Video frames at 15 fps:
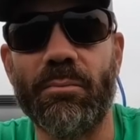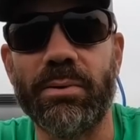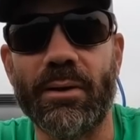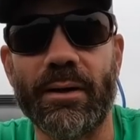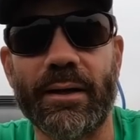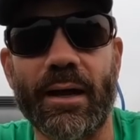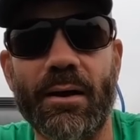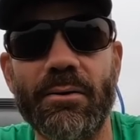
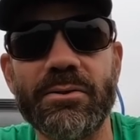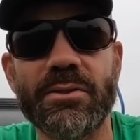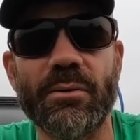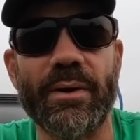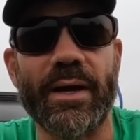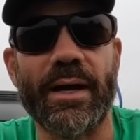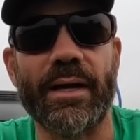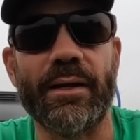block. I also
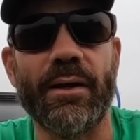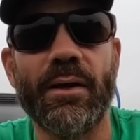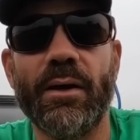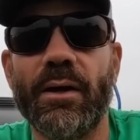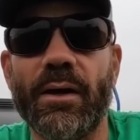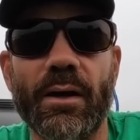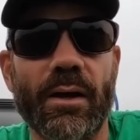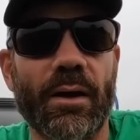had
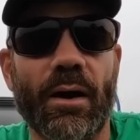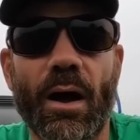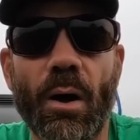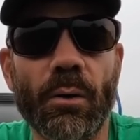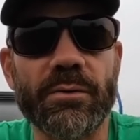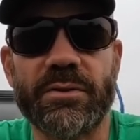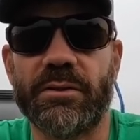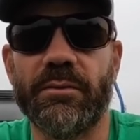an
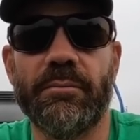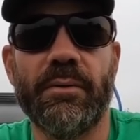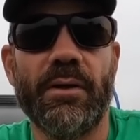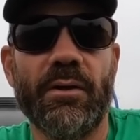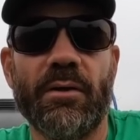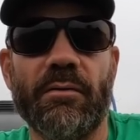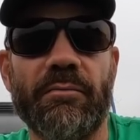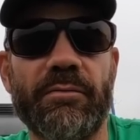awesome
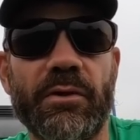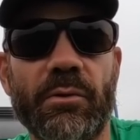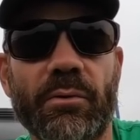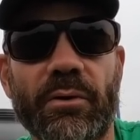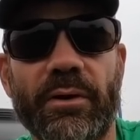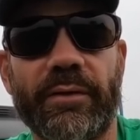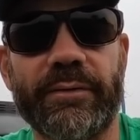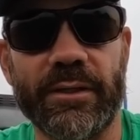viewer
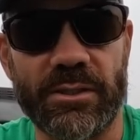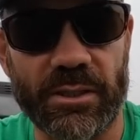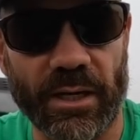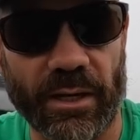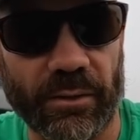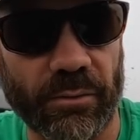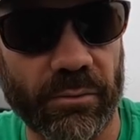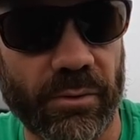of the
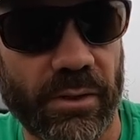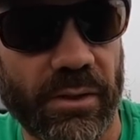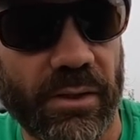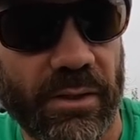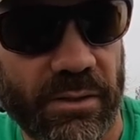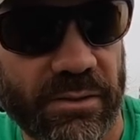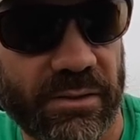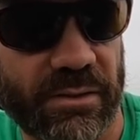channel
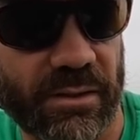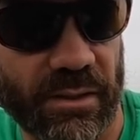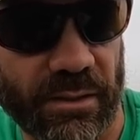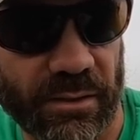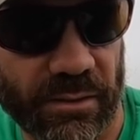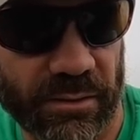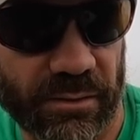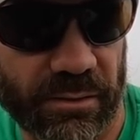send
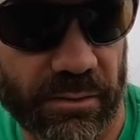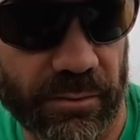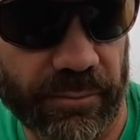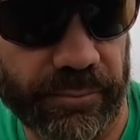us